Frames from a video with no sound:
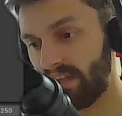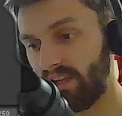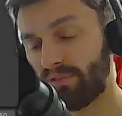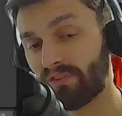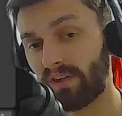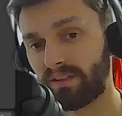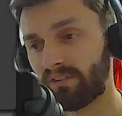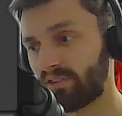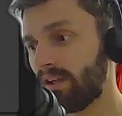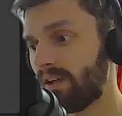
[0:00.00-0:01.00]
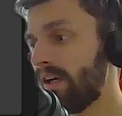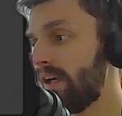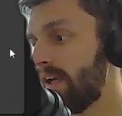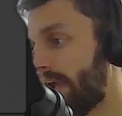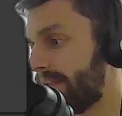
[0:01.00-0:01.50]
if I select this color
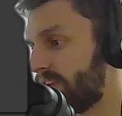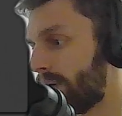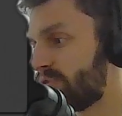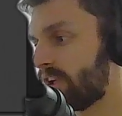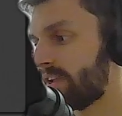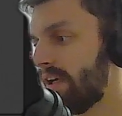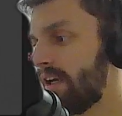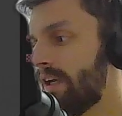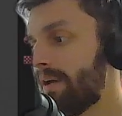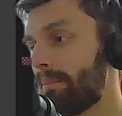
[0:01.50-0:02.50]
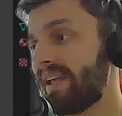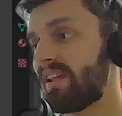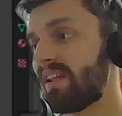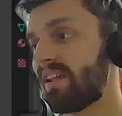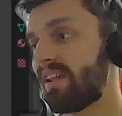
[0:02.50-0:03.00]
and the object, make
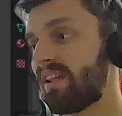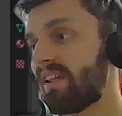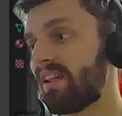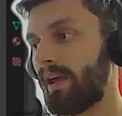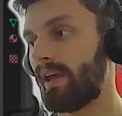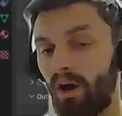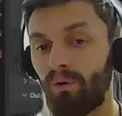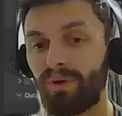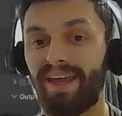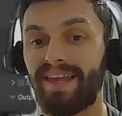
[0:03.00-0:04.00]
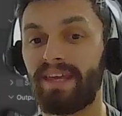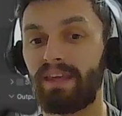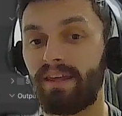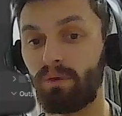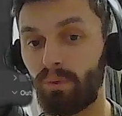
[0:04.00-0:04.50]
the diffuse again. Okay, here